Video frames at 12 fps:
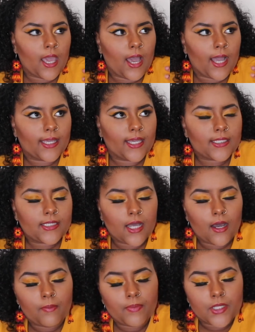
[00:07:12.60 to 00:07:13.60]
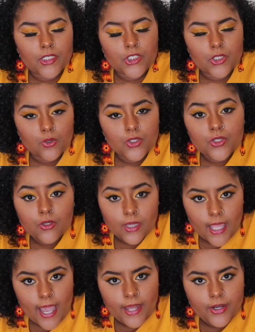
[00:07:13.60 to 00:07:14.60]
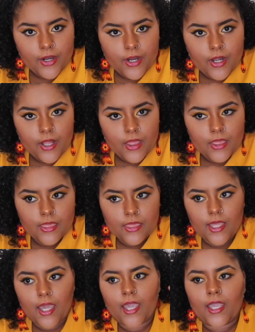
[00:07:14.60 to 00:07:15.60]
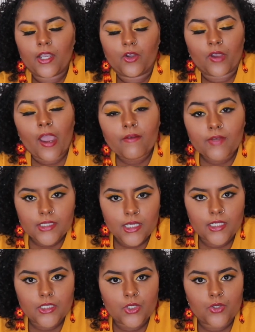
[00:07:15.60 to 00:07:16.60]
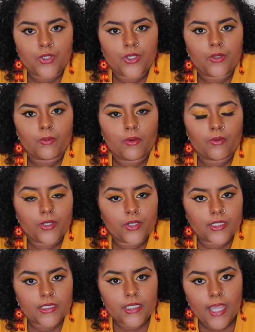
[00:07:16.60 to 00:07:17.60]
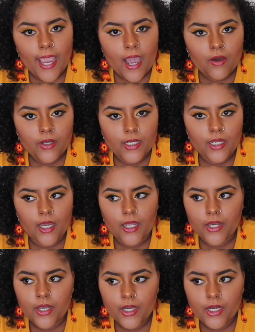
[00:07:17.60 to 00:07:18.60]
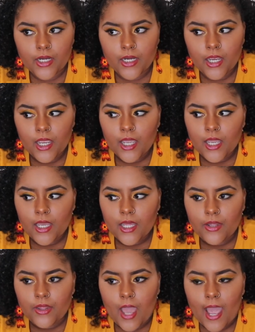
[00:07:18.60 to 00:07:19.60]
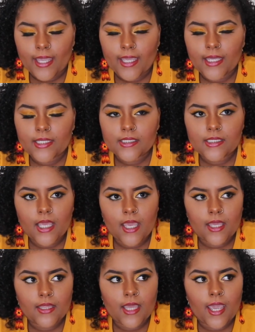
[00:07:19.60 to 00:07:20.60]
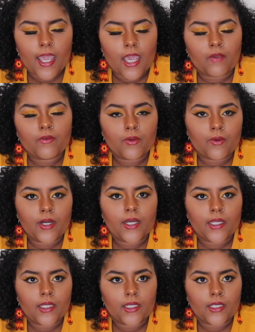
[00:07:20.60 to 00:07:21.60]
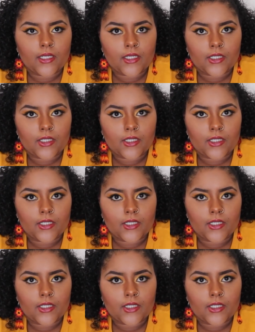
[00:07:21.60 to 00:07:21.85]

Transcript: I guess, up the social ladder, they gravitate to you. But when you're down and under, I can't say that everyone